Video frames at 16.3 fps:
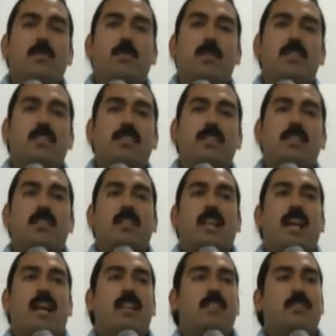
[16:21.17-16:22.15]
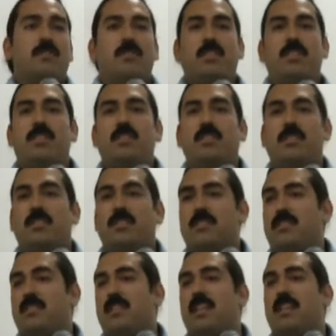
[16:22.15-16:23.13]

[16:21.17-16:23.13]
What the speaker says: which has a vicious